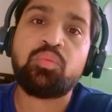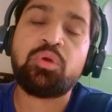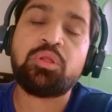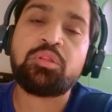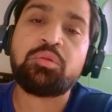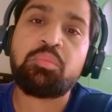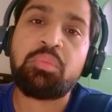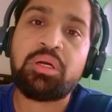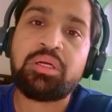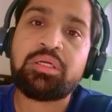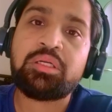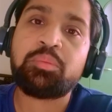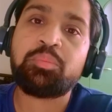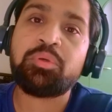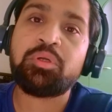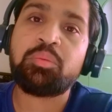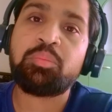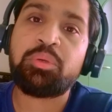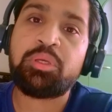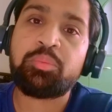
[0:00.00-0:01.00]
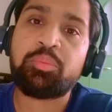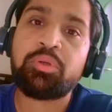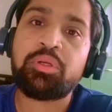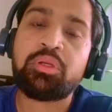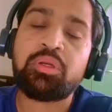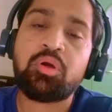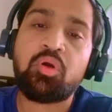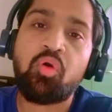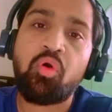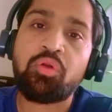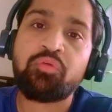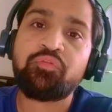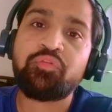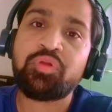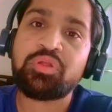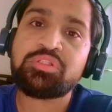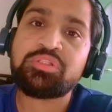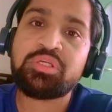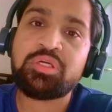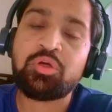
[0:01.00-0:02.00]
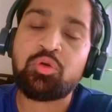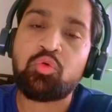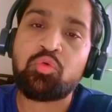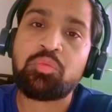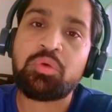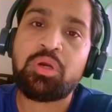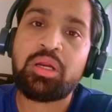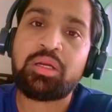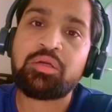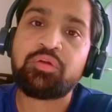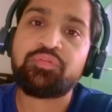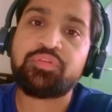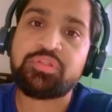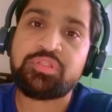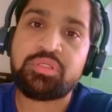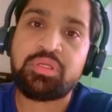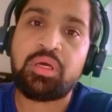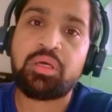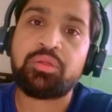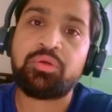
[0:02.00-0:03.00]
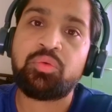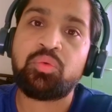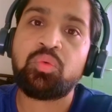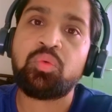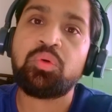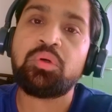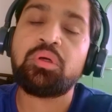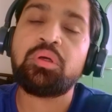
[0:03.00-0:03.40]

with multiple people in a conferencing room kind of a scenario,